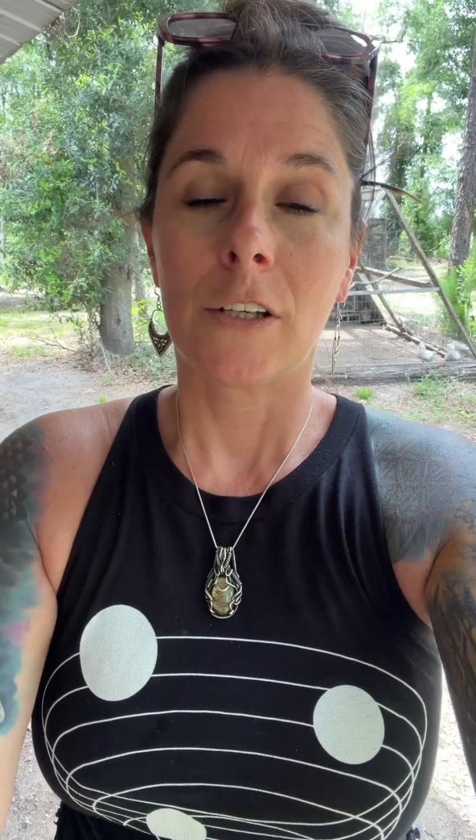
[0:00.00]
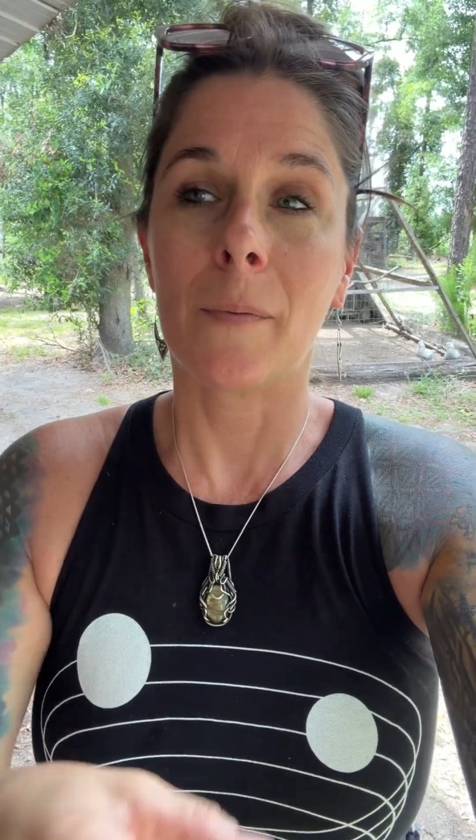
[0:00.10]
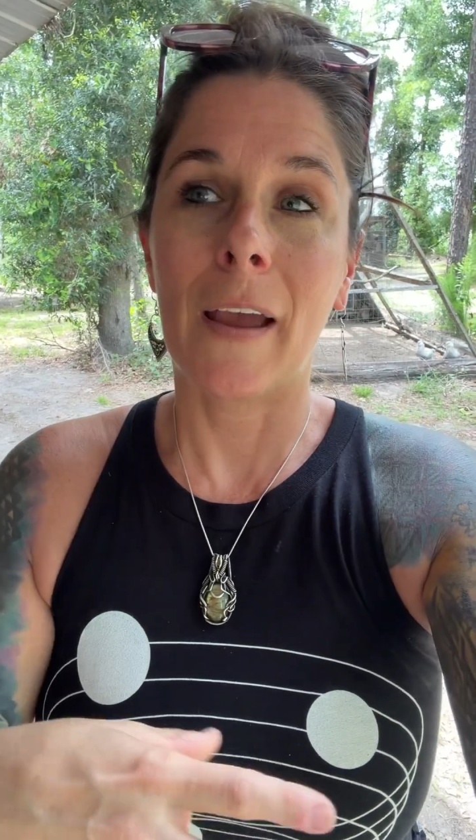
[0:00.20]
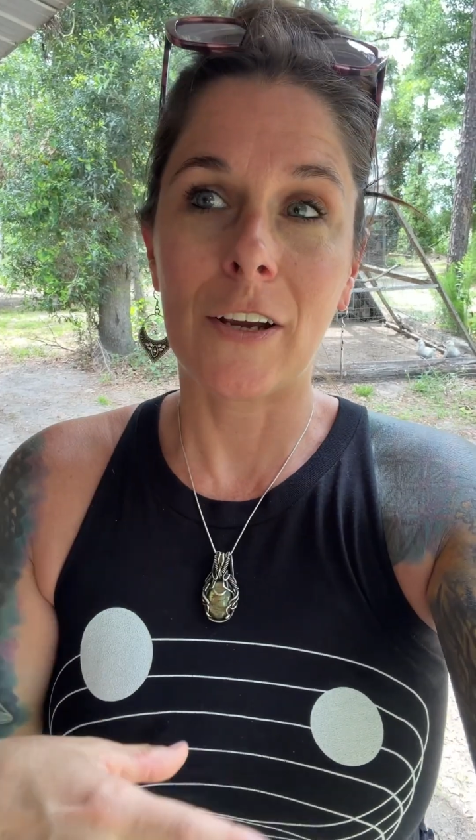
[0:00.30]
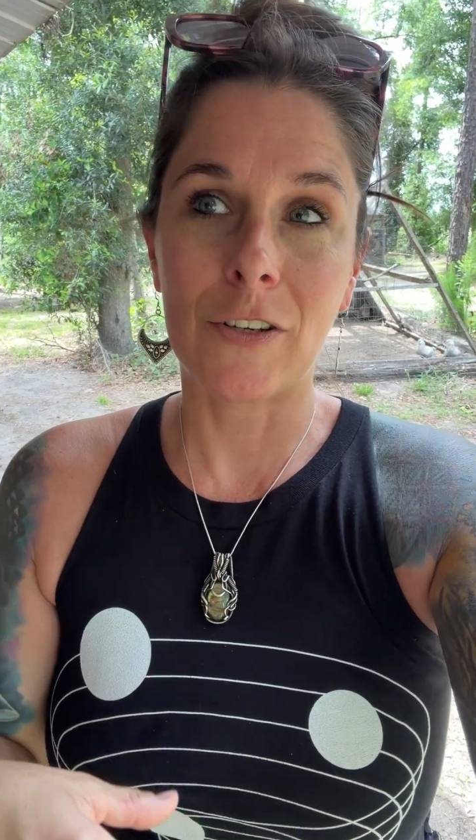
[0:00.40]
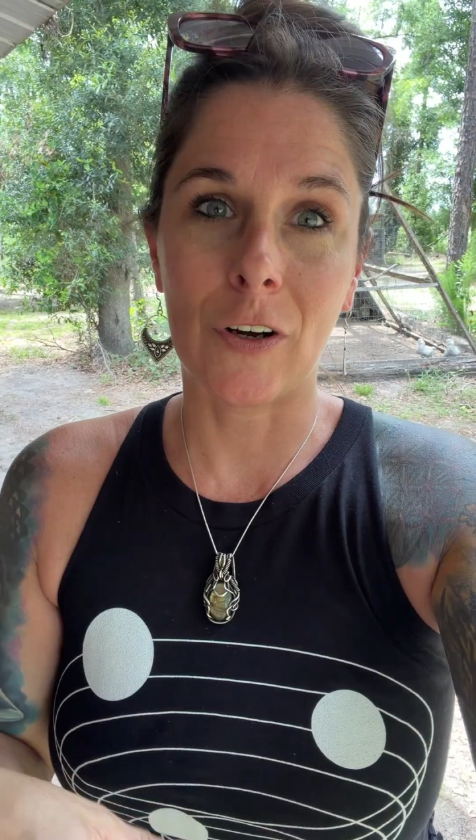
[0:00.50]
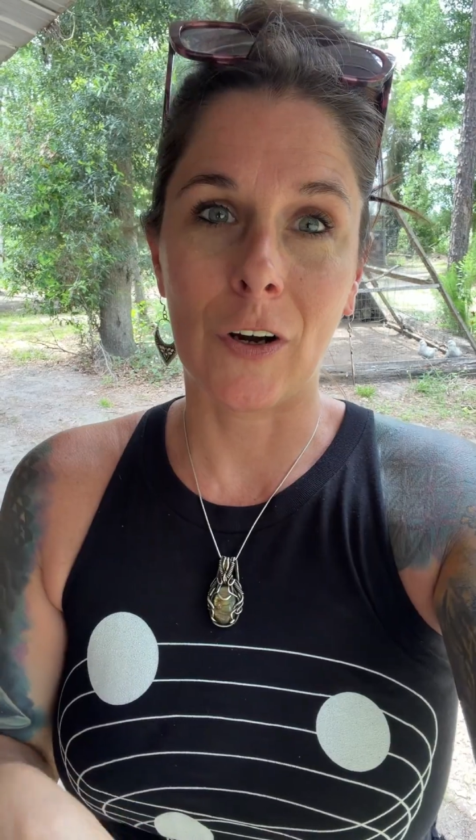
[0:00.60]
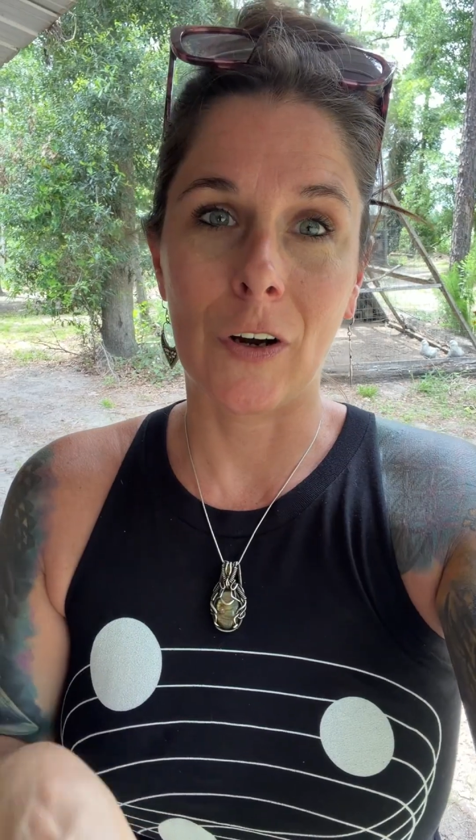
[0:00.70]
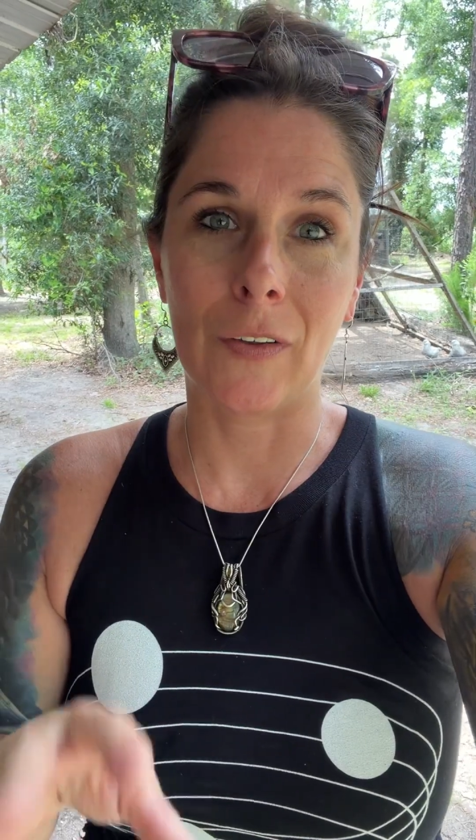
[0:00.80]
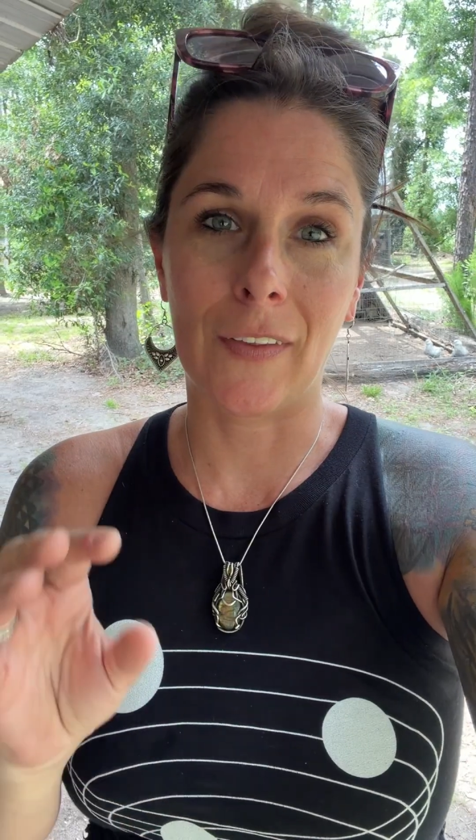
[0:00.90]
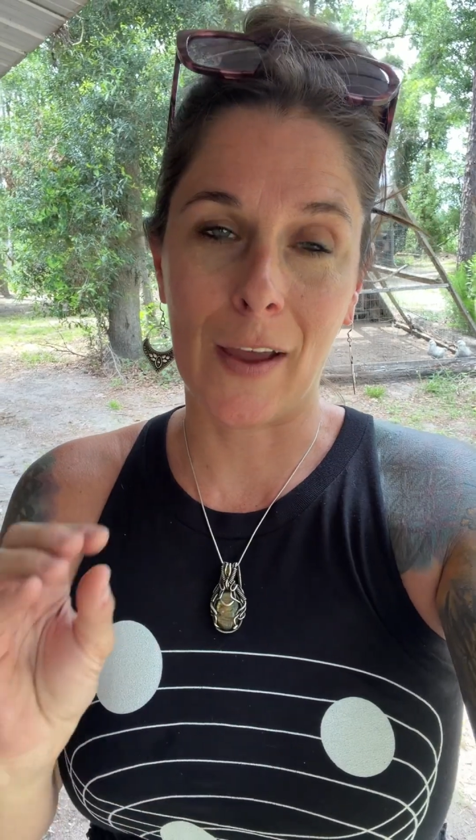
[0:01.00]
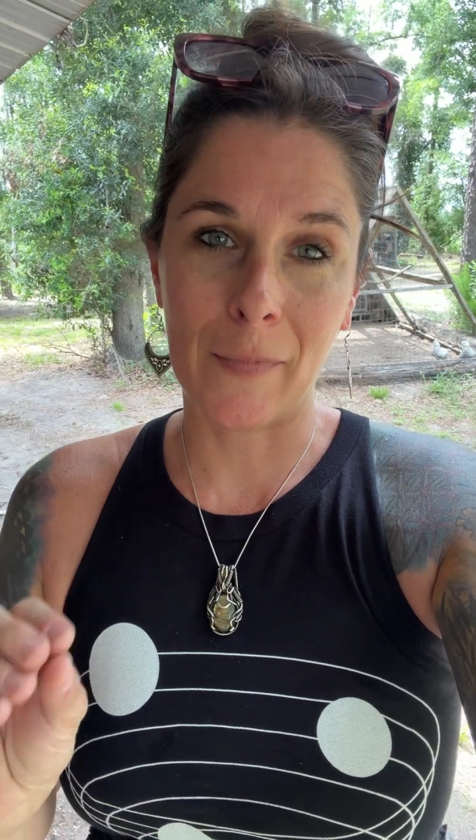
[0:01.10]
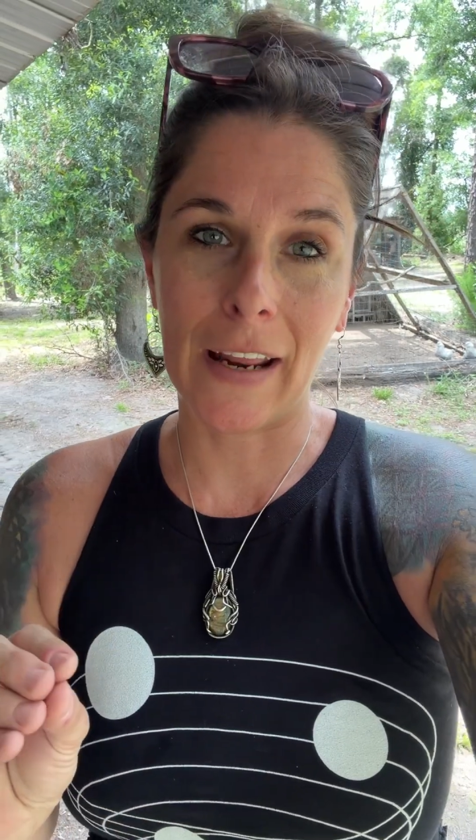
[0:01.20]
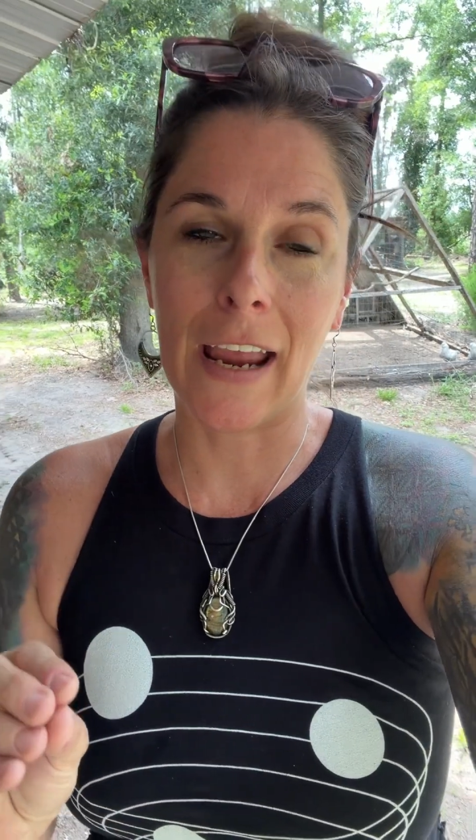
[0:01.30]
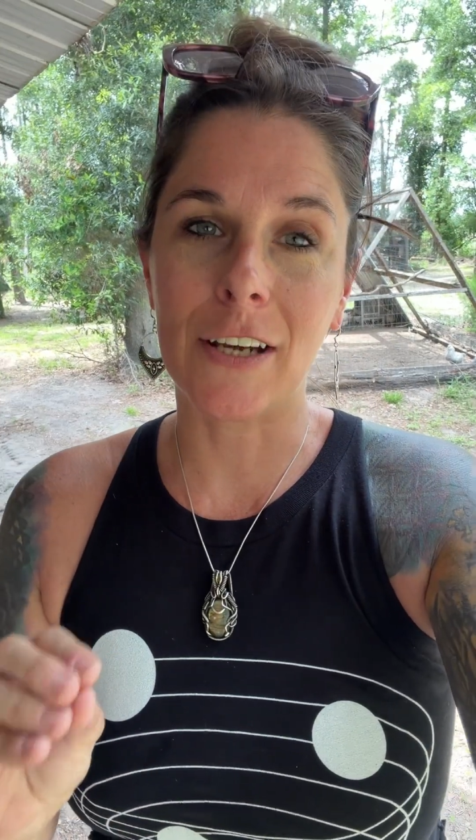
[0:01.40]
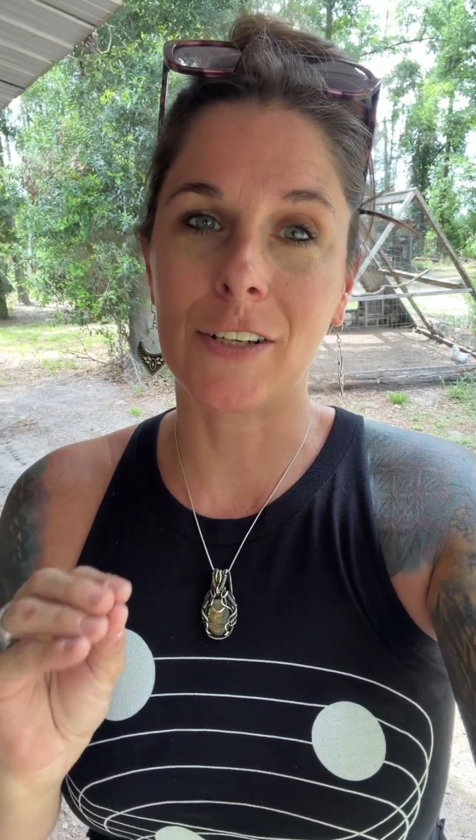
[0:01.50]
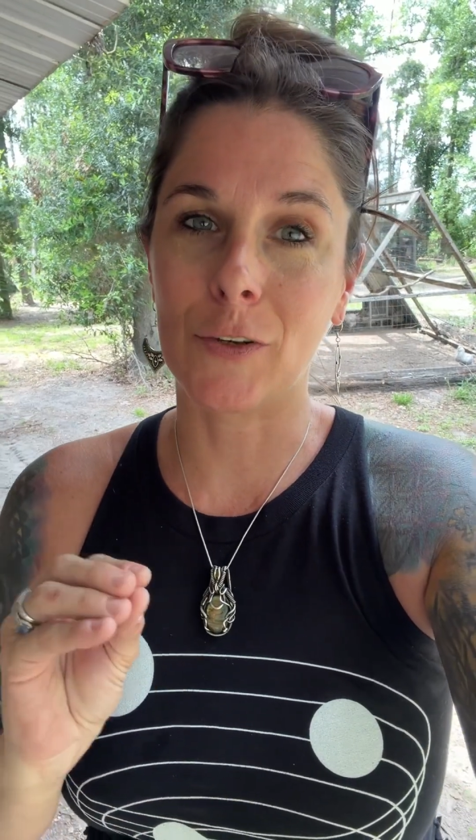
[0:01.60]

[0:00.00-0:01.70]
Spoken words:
to make sure that that medication